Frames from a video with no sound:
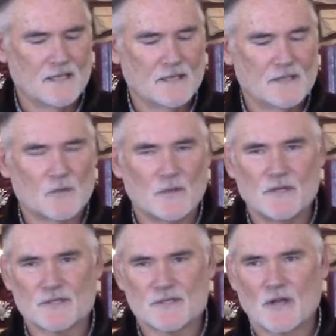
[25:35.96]
20
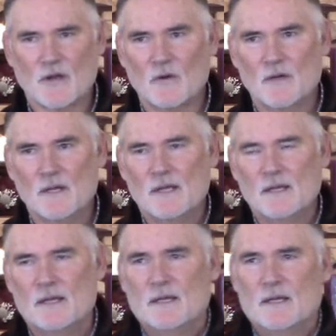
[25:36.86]
years ago,
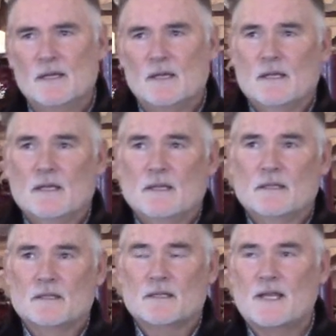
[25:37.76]

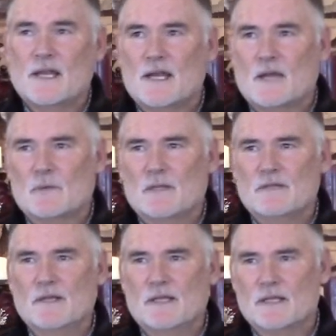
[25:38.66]
Lynette and I were
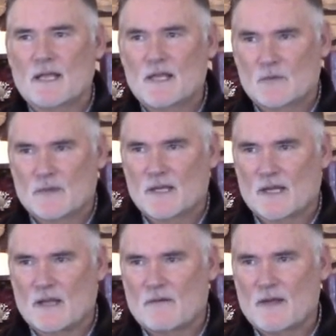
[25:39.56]
living in Lakewood,
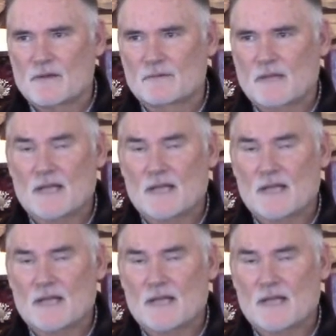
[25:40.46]
Colorado.